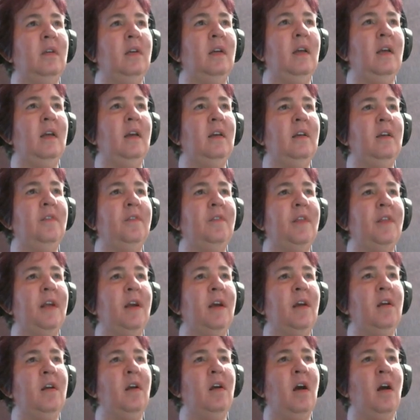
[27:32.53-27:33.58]
and if they
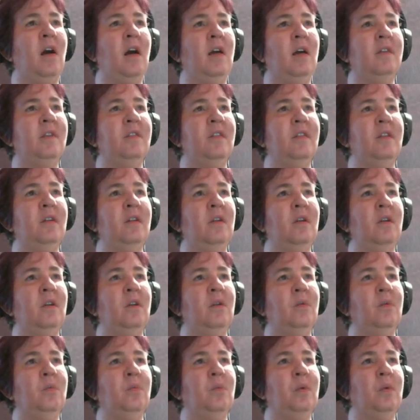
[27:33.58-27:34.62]
are not,
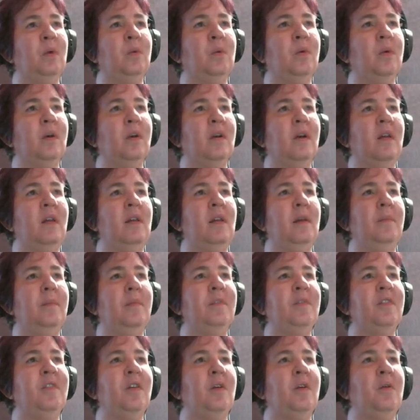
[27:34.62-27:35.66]
we'll work on them.
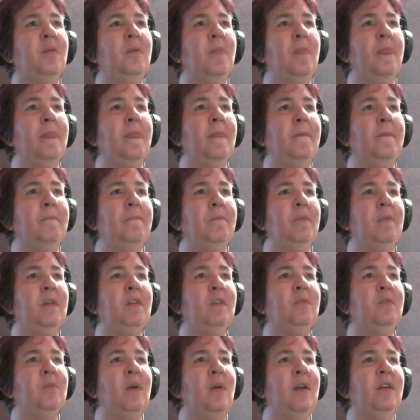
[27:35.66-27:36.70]
So
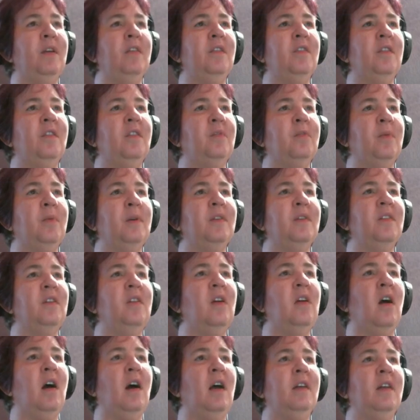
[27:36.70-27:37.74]
this one is, this one's
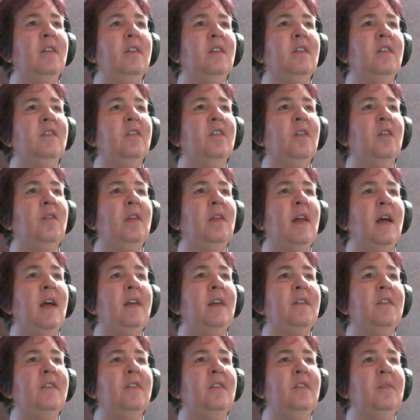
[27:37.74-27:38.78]
not, so
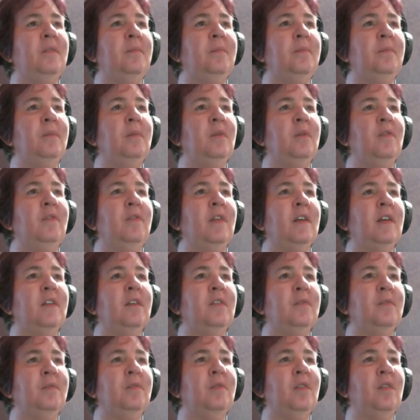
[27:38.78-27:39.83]
let's move this
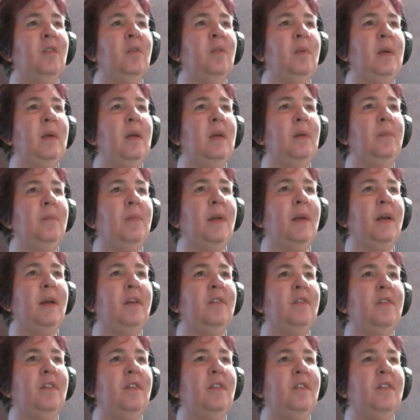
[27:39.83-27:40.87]
so that we can place
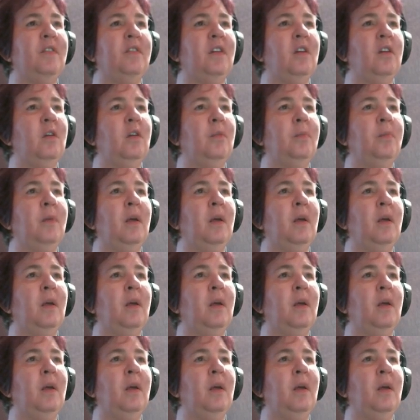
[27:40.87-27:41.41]
this cube